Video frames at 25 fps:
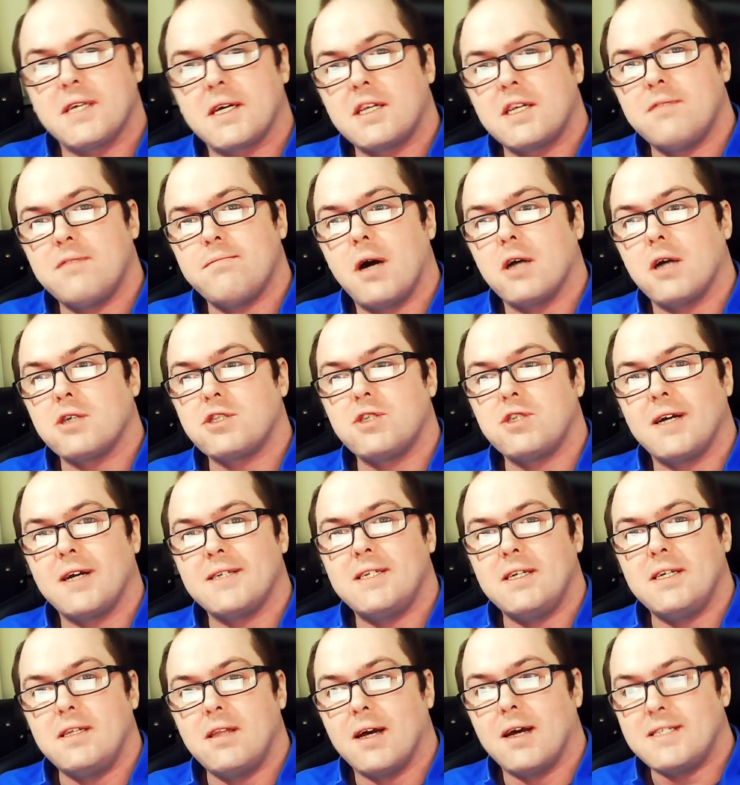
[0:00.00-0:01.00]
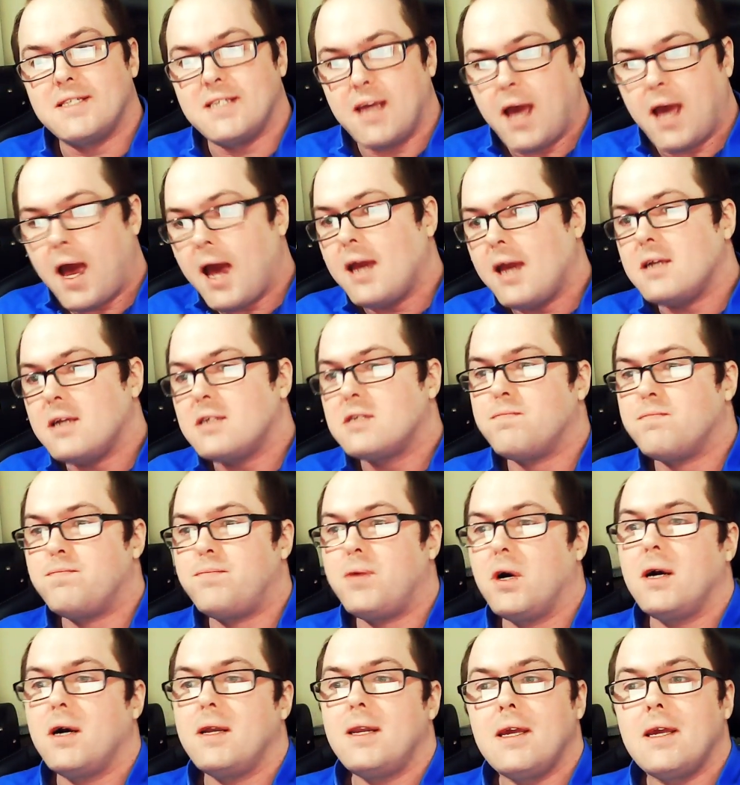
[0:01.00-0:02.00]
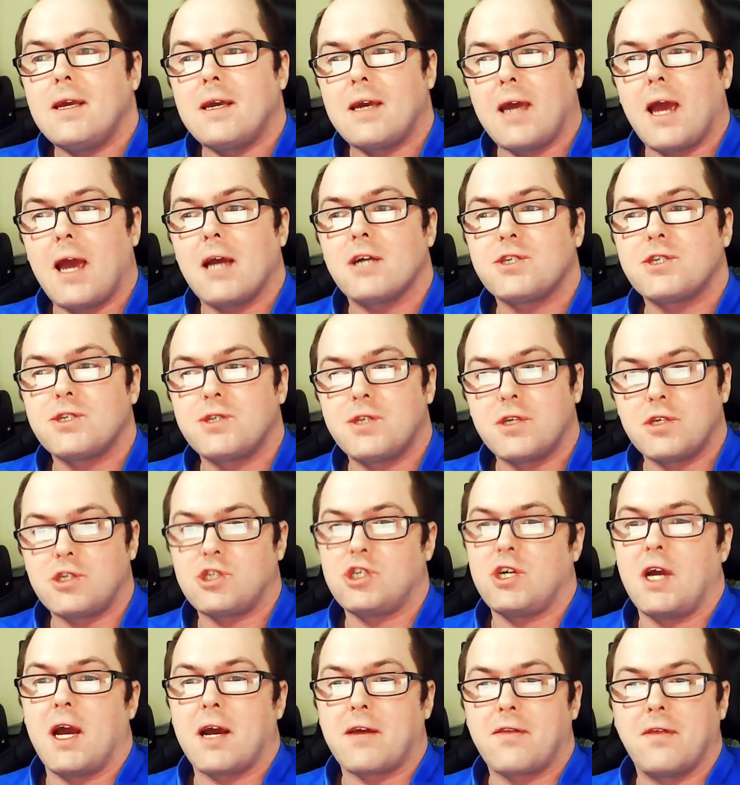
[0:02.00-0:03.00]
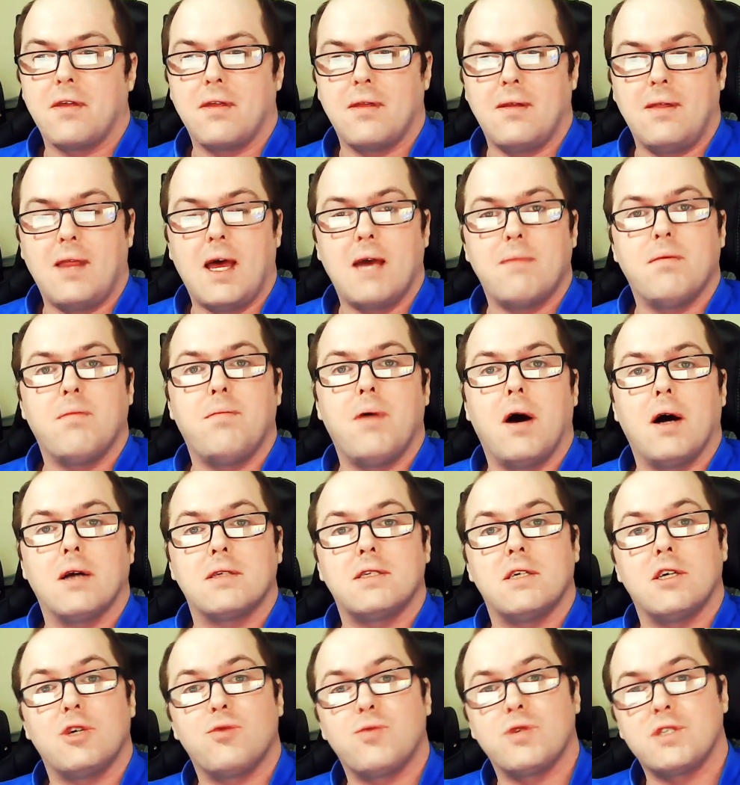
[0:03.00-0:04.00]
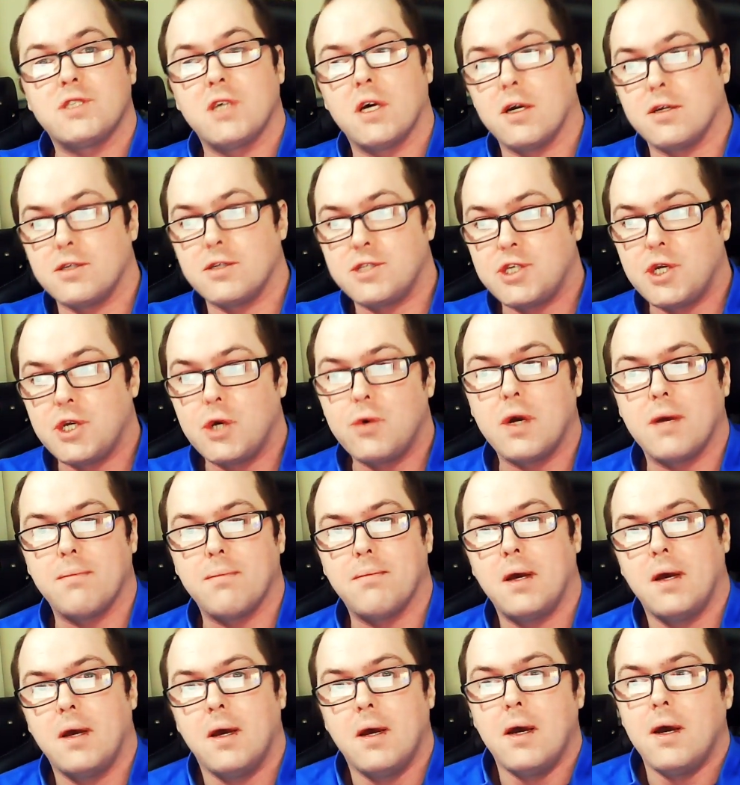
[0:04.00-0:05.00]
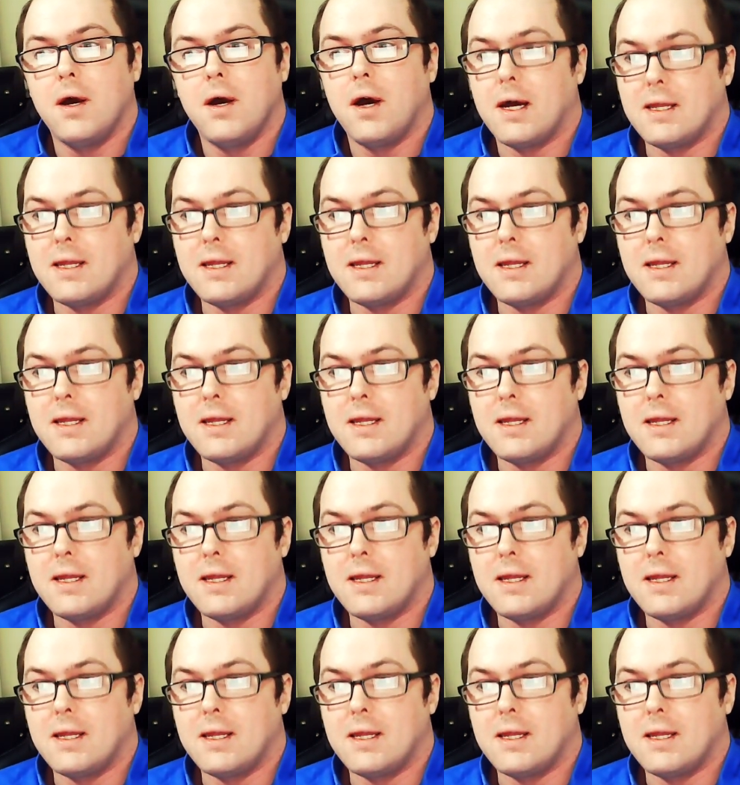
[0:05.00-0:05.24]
of March 1998, Bernie cashed the cheque that the Labour Party had returned to him, and